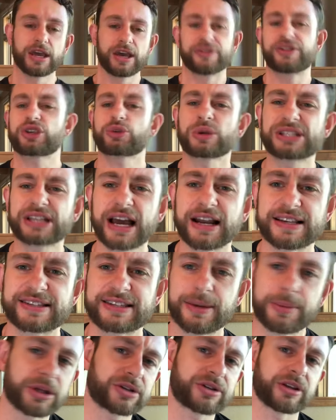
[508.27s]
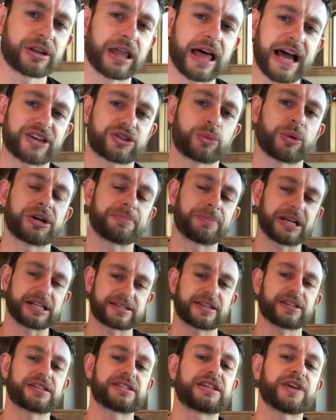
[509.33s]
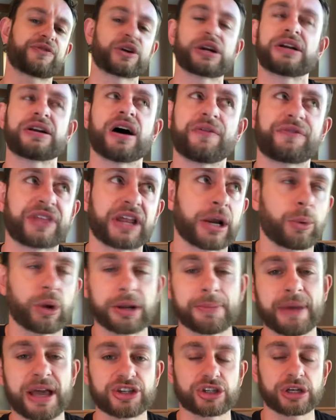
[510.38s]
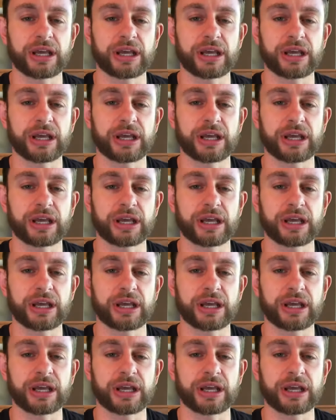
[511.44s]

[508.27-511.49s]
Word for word: This one's kind of similar to the last one, but it's different enough that I want to mention